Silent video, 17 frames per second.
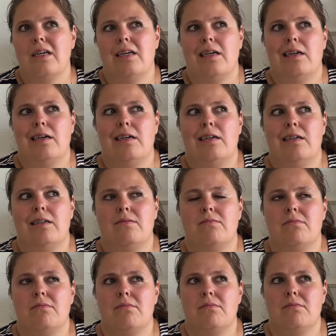
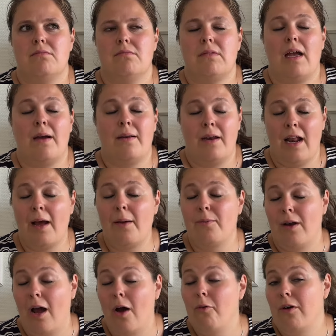Um, and I'm
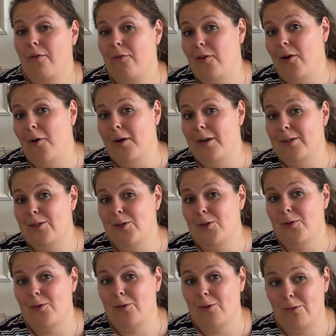now referring
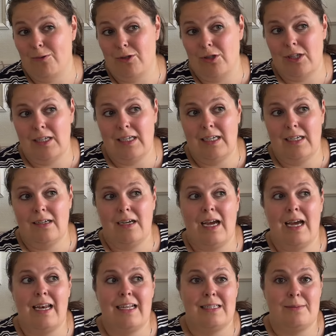to Gucci
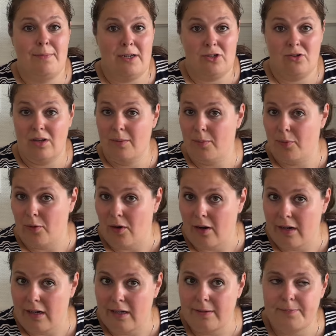and especially
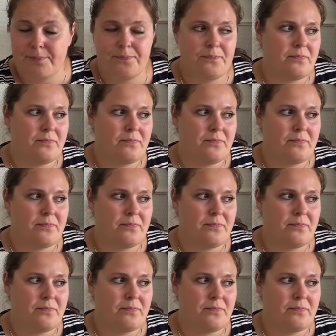Prada.